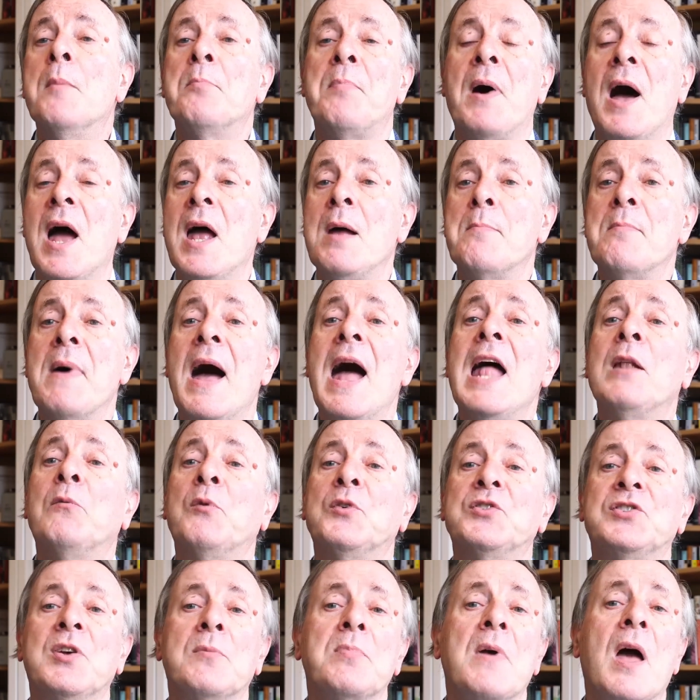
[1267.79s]
by a man
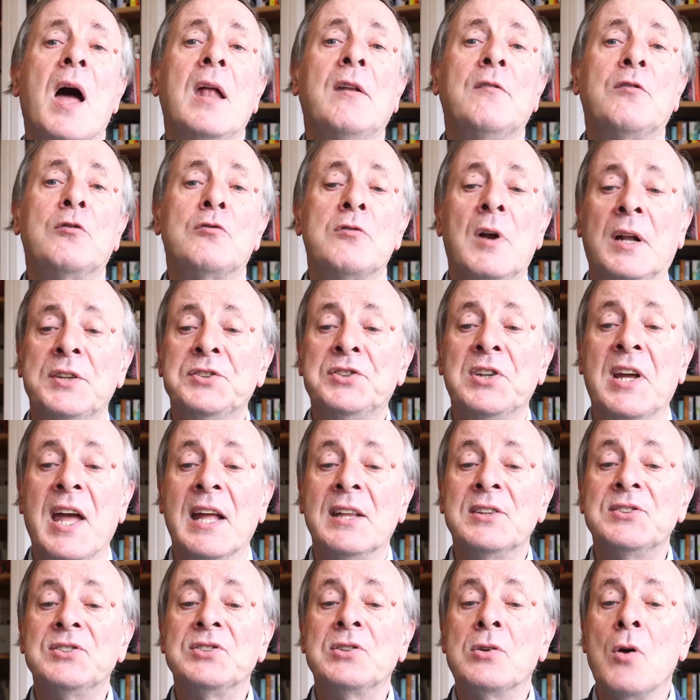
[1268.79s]
with some kind of grudge
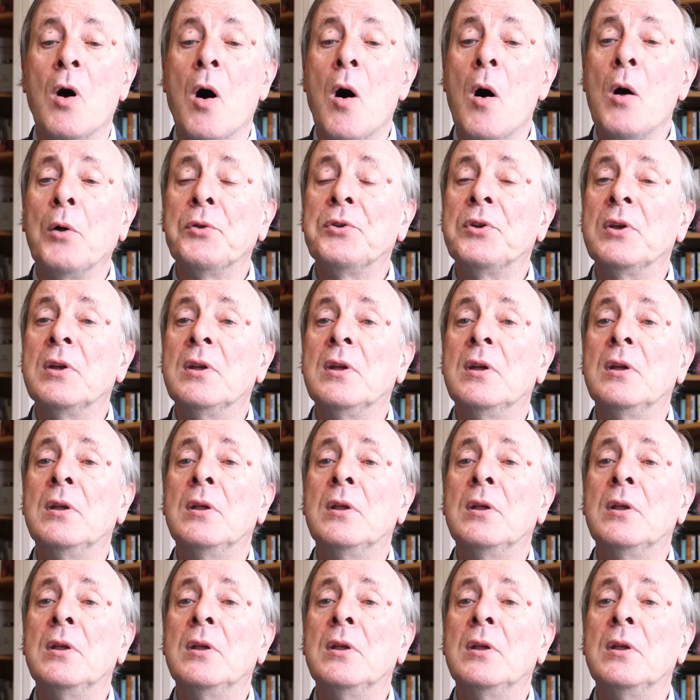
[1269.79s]
against God,